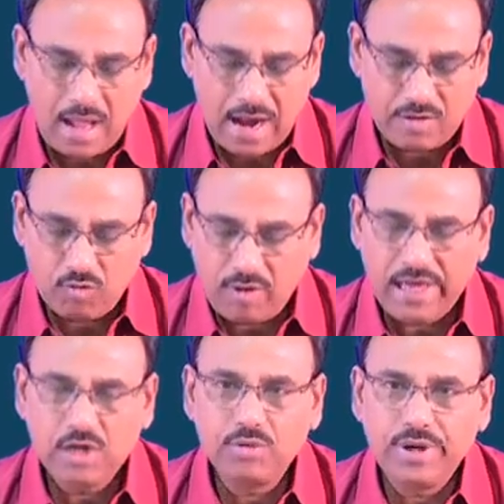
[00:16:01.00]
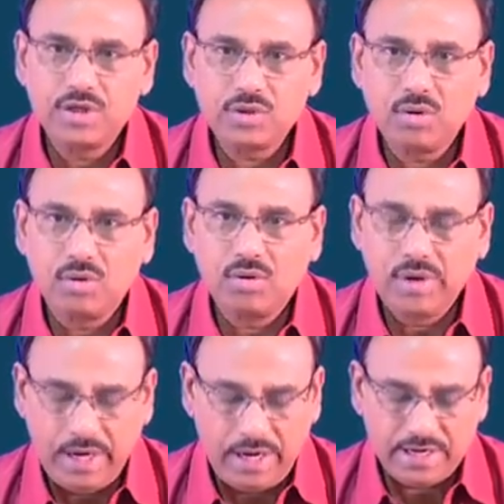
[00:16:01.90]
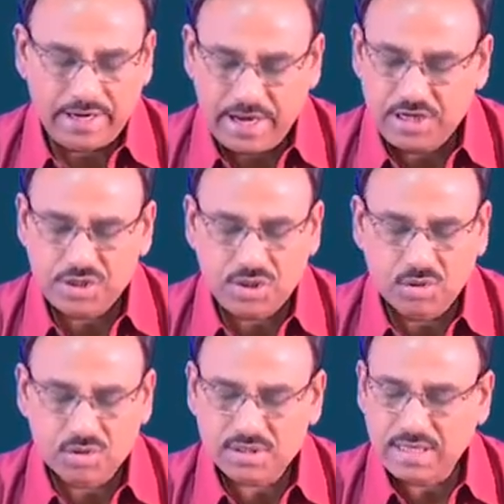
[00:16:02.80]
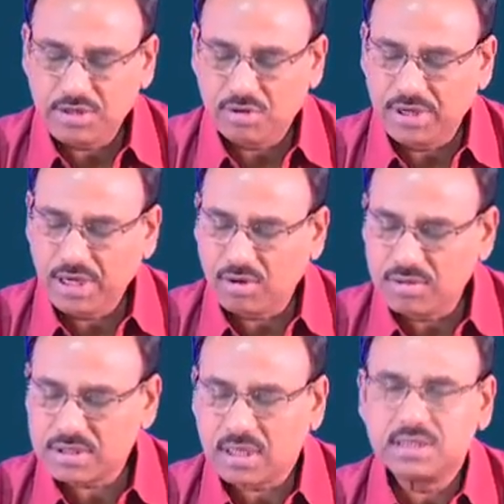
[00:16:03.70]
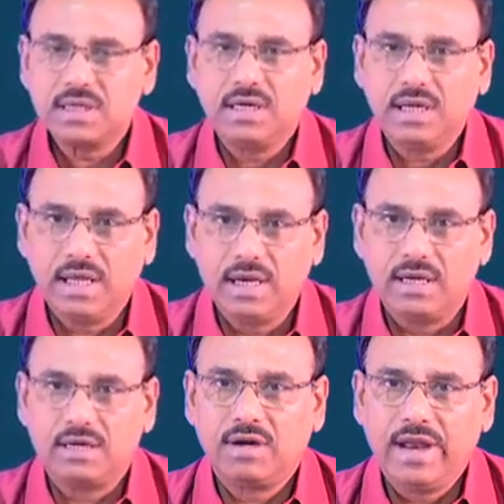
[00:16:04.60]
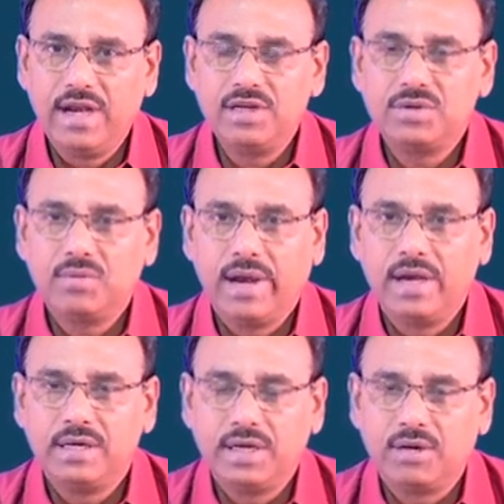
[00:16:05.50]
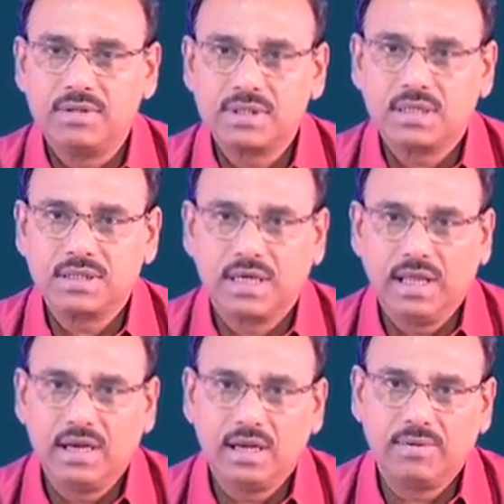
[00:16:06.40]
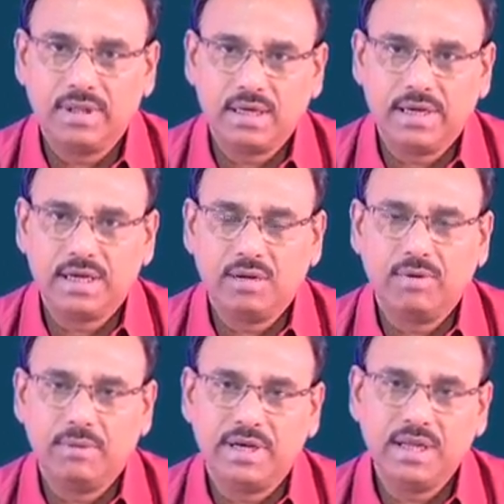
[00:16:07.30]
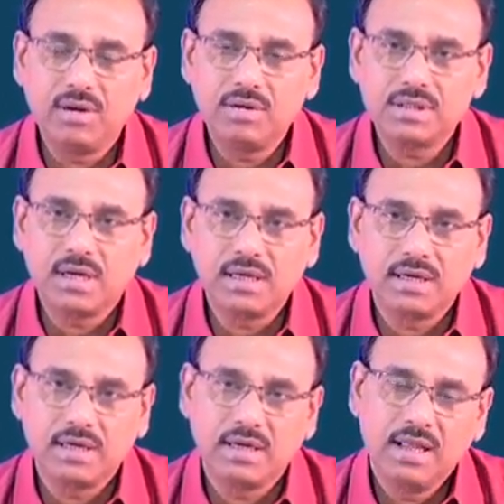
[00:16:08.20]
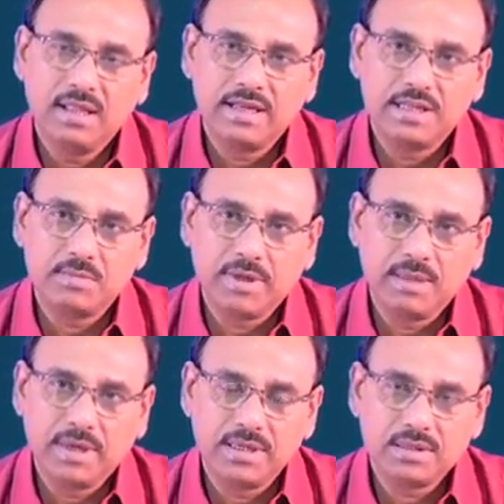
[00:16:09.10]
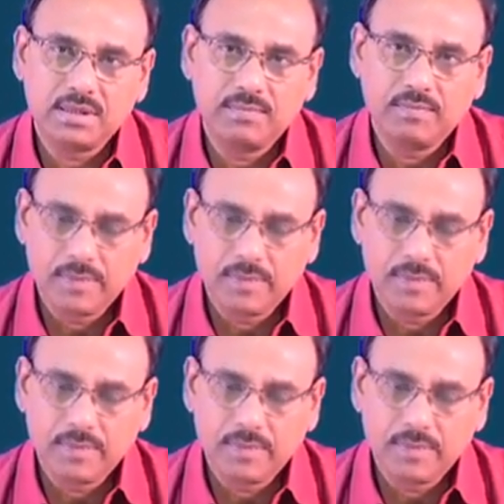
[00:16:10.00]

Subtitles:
And while doing so, it ensures that your reconstruction error, end-to-end reconstruction error when the data will be reconstructed, that is minimized.